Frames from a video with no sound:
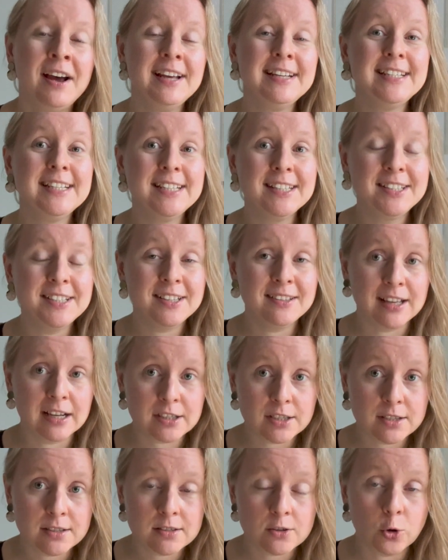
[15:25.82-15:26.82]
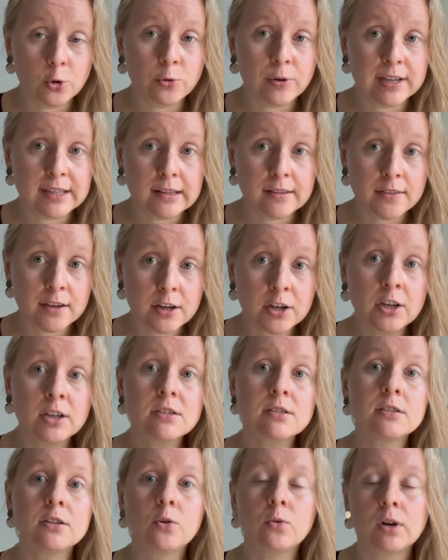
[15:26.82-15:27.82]
DDT that is already
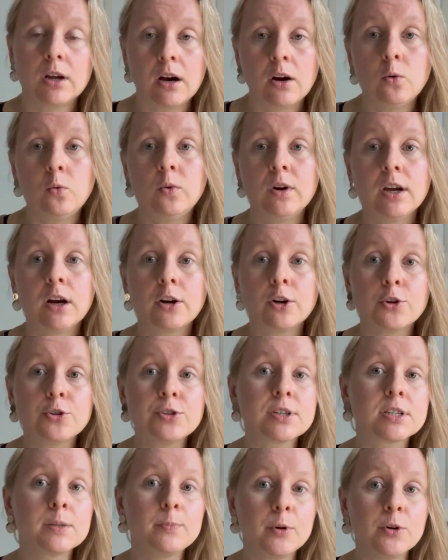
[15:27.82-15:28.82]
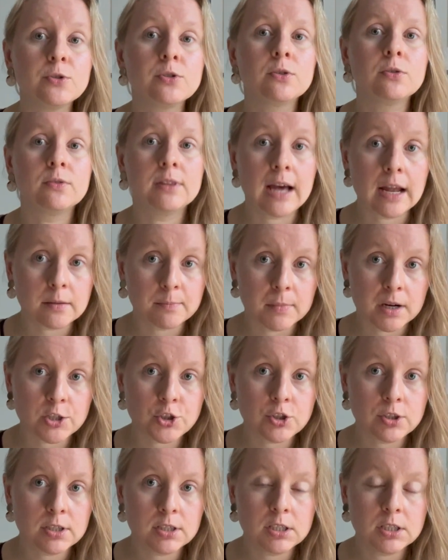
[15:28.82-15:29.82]
there. So now we are not exposed to that much
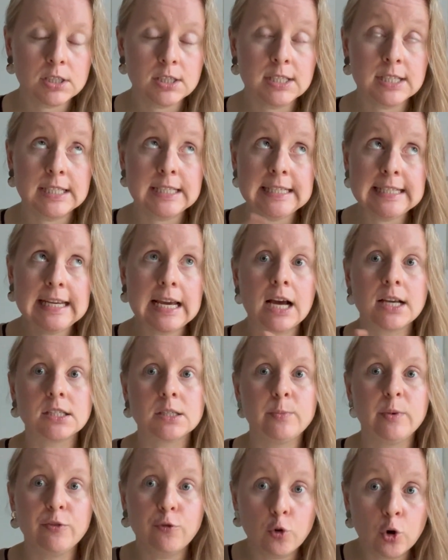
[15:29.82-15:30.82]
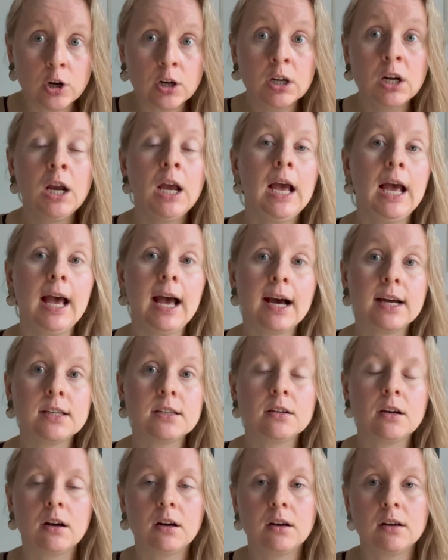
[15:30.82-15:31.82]
DDT as before,
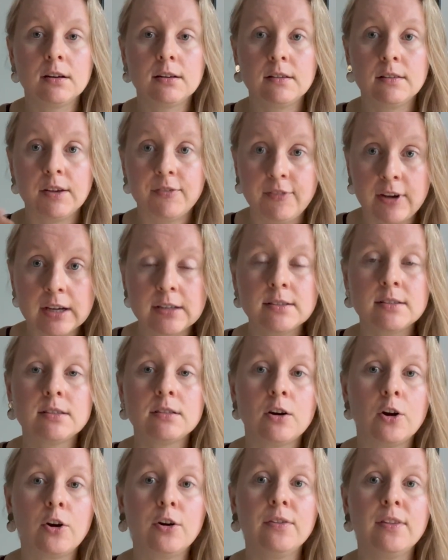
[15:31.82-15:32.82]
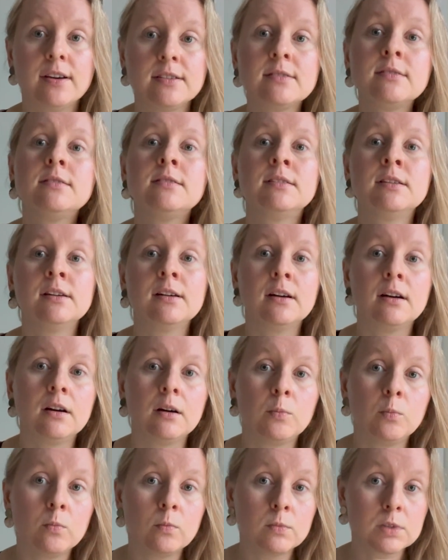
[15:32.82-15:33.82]
and effects are thus
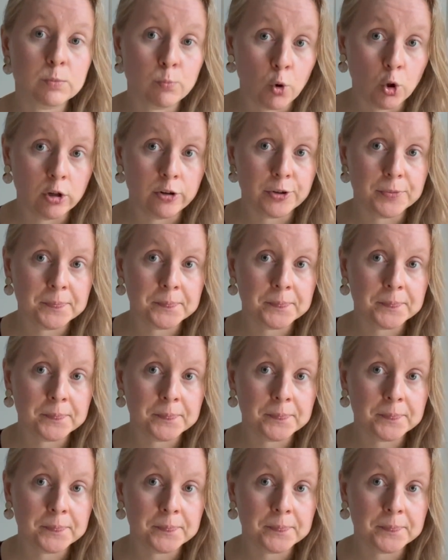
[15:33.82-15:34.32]
smaller.